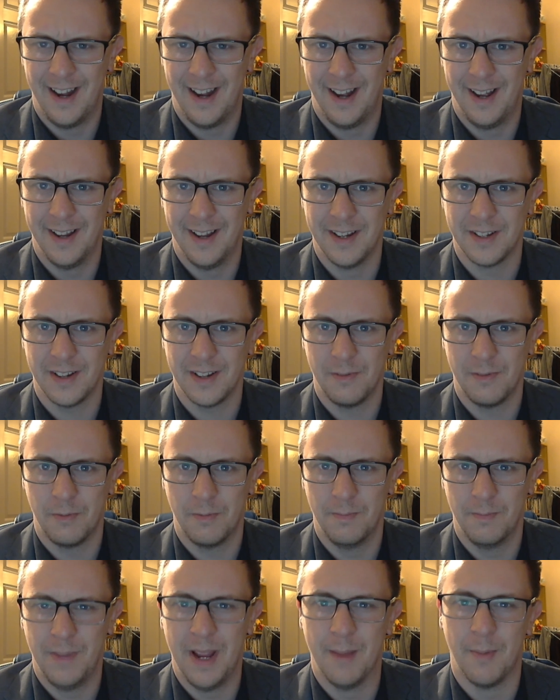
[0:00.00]
And
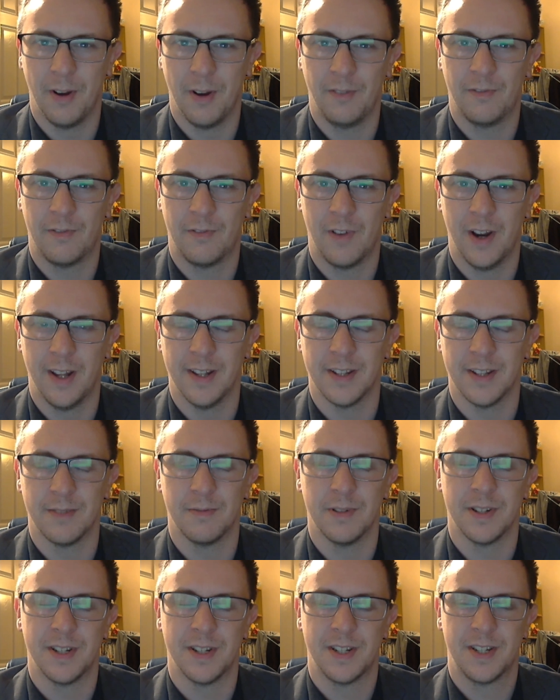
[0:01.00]
me and my
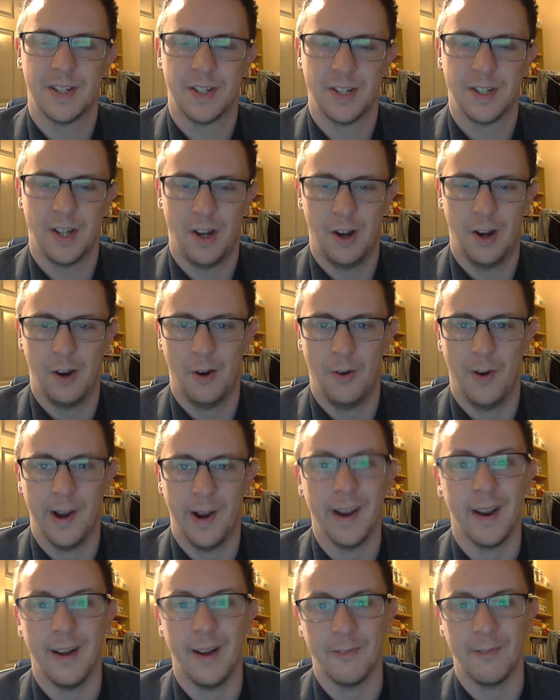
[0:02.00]
friends were
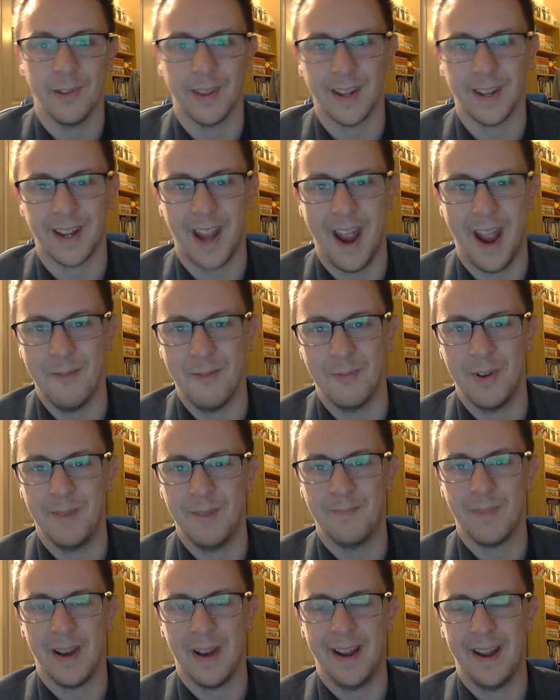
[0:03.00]
so in love with the game.
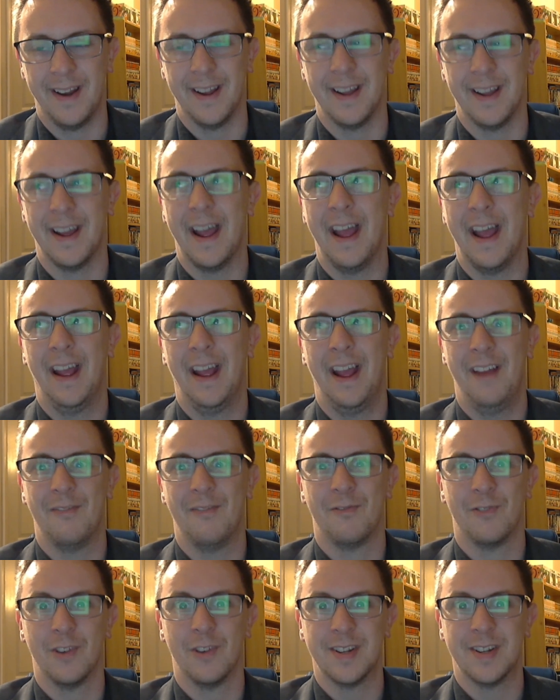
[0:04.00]
We played it
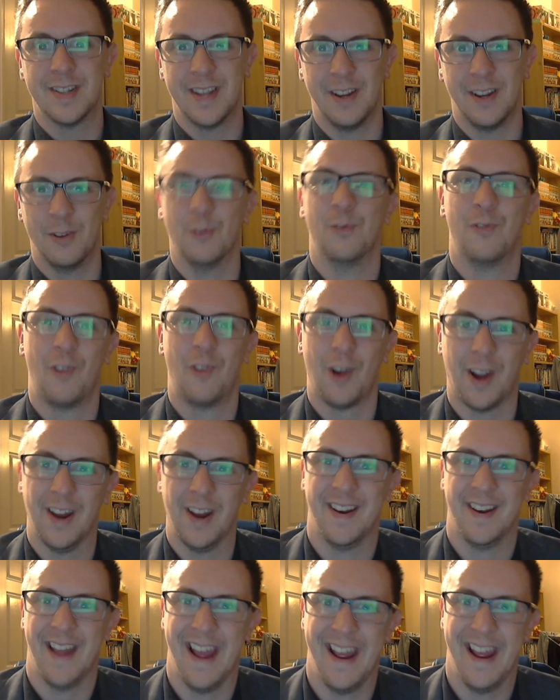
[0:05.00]
every single
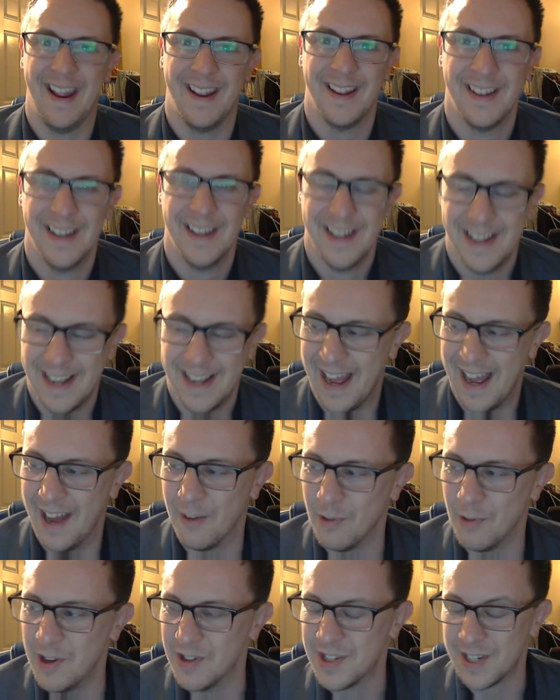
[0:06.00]
freaking day.
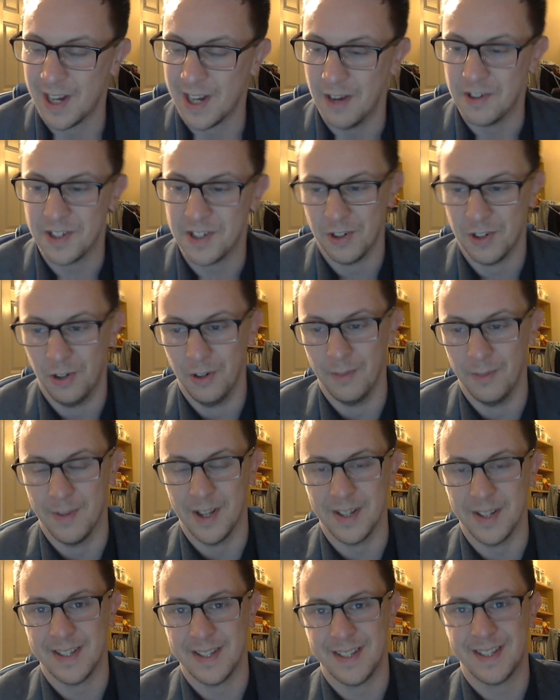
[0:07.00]
And we used to go to
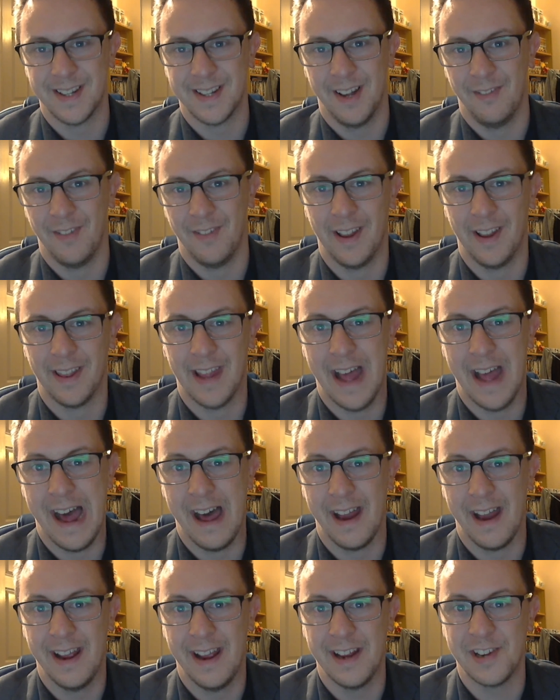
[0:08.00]
tournaments and stuff like
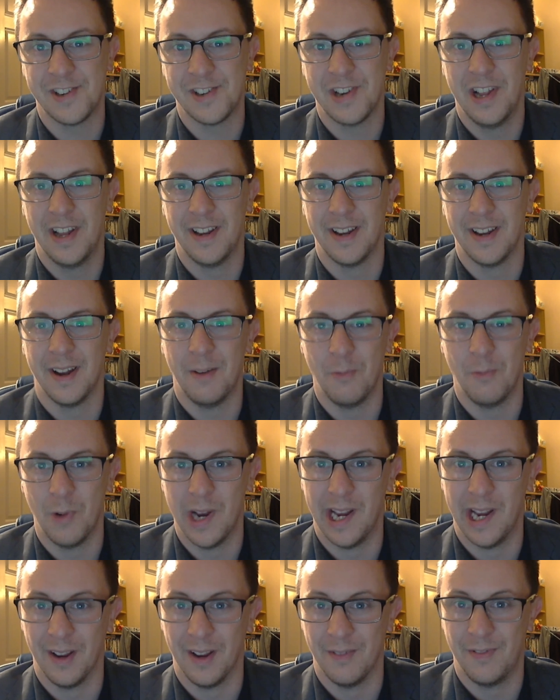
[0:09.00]
that, and I actually ended up
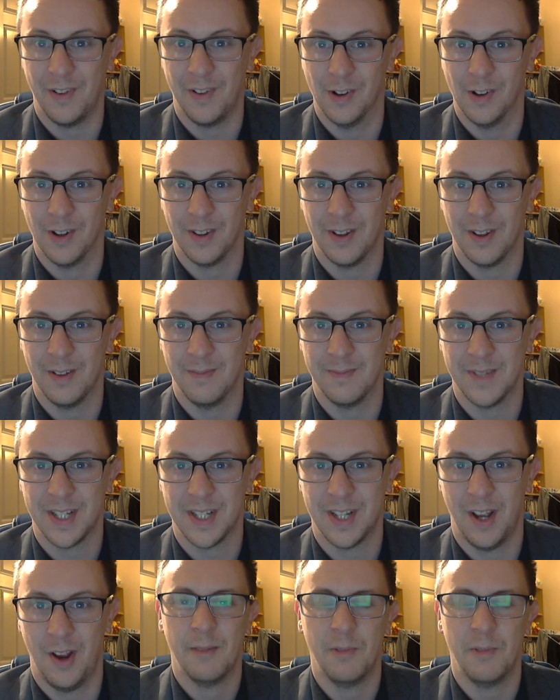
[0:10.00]
winning a few of them.